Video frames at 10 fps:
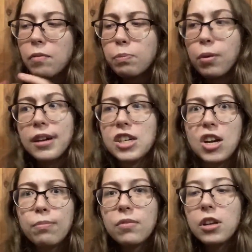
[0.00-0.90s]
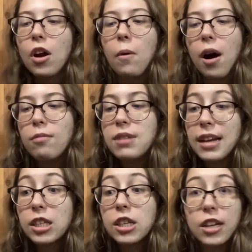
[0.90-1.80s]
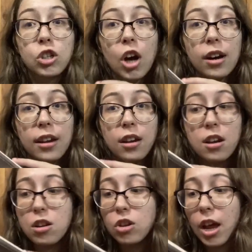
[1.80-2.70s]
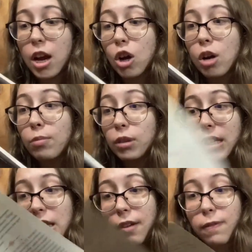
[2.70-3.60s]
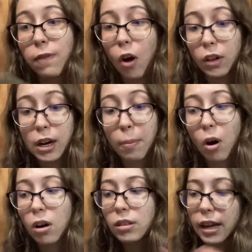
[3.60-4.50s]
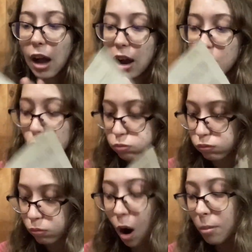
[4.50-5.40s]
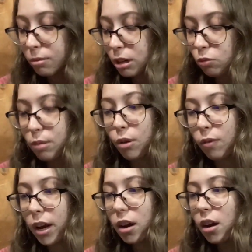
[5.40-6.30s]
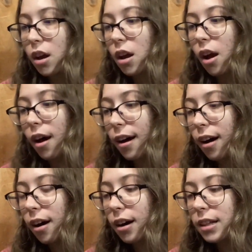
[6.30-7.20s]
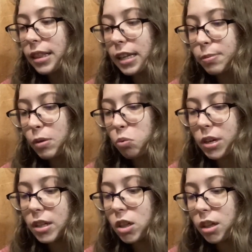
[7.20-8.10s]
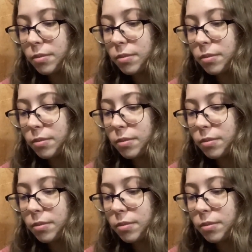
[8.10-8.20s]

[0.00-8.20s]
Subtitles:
pretty cheap, you know. Yes, the desk jacket is like completely falling apart. Like, I will probably remove it. Let's be real,